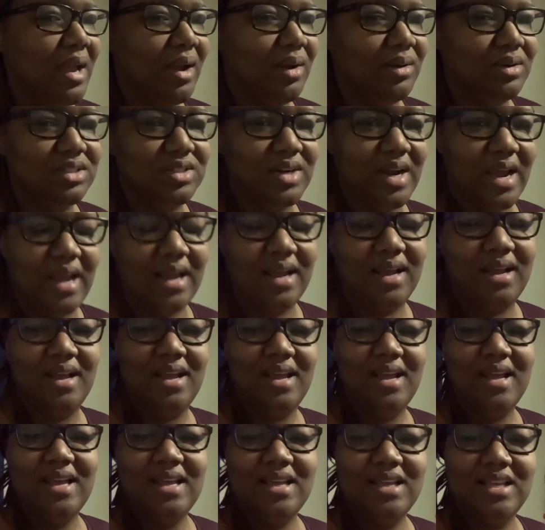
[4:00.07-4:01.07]
on track
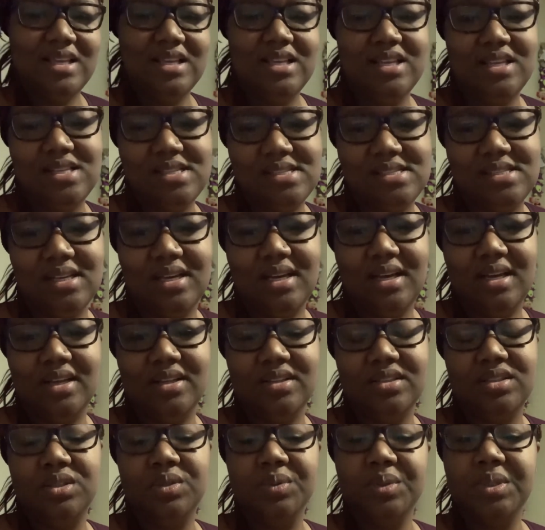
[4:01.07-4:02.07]
is uh,
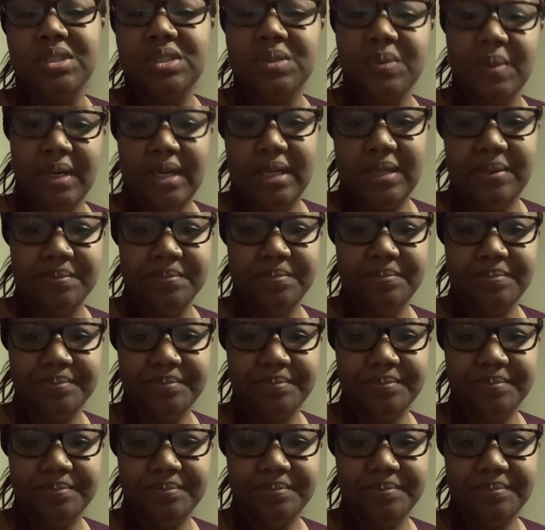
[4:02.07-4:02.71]
320.